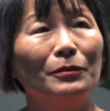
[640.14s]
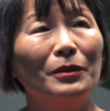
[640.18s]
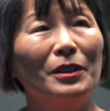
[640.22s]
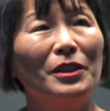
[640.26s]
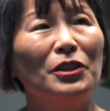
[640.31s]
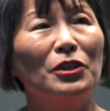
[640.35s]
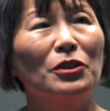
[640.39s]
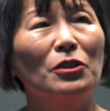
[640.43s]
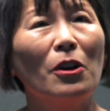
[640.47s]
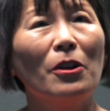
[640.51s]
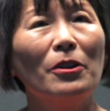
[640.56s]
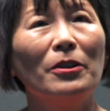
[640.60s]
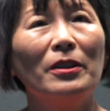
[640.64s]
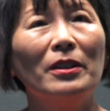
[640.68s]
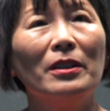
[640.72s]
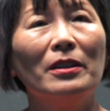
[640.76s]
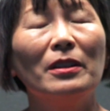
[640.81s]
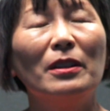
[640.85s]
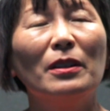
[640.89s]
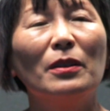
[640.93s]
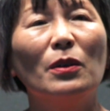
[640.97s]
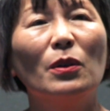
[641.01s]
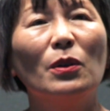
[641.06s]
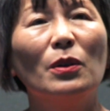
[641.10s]
We
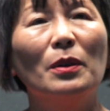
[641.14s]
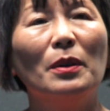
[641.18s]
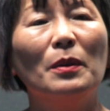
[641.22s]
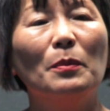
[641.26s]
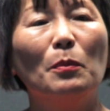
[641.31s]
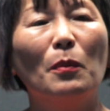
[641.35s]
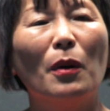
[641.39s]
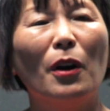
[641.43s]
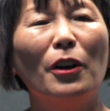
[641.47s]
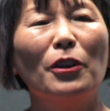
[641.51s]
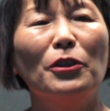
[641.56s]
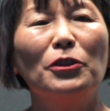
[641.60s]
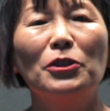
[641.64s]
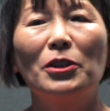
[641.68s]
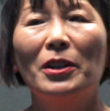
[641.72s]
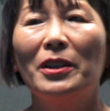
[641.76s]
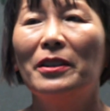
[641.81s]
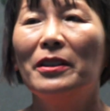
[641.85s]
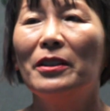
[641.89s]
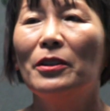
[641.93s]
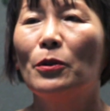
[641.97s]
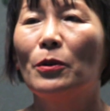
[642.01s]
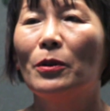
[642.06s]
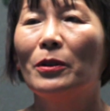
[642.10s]
started in March, I
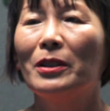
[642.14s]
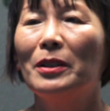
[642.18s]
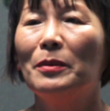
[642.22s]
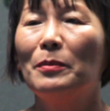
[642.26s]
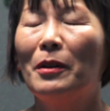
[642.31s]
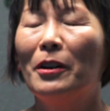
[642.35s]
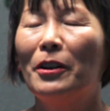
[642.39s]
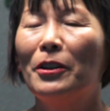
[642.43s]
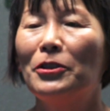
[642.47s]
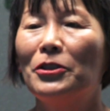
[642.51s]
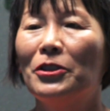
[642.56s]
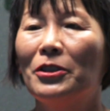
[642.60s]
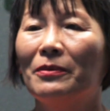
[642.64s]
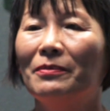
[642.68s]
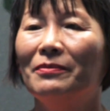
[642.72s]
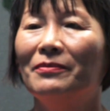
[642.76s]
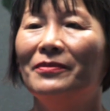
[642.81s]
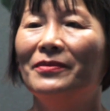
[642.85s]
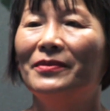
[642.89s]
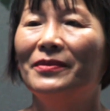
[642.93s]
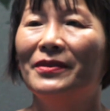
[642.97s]
think, early March.